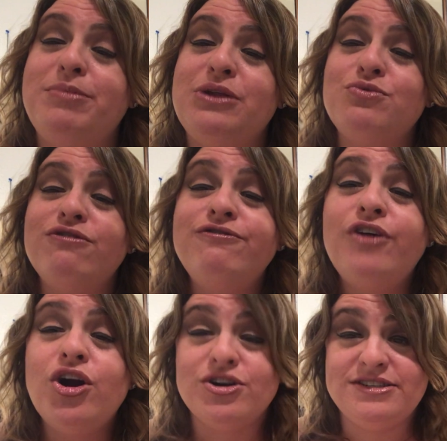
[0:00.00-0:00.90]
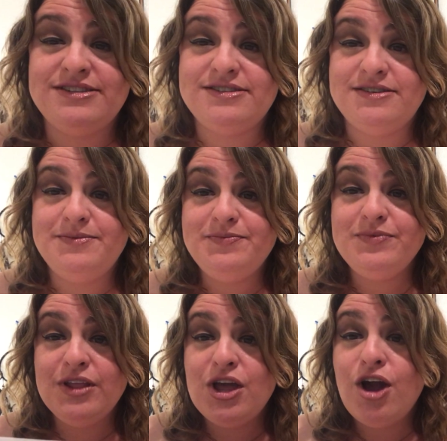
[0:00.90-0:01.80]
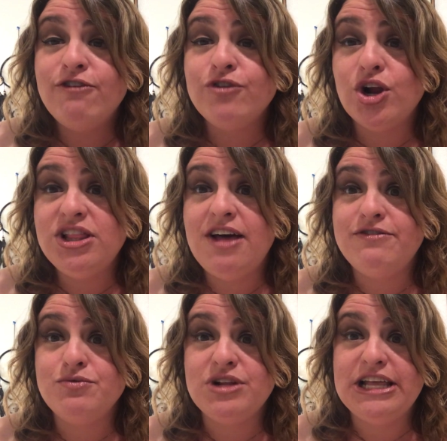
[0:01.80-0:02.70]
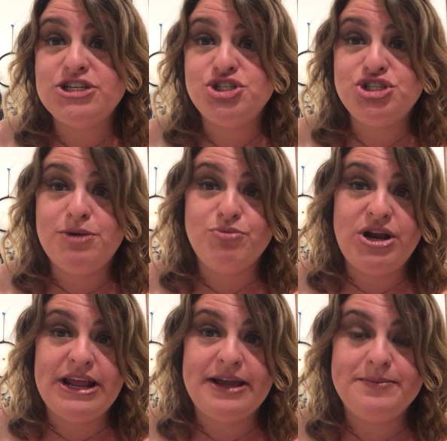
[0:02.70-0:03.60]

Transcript: in reverse for a love and relationship reading,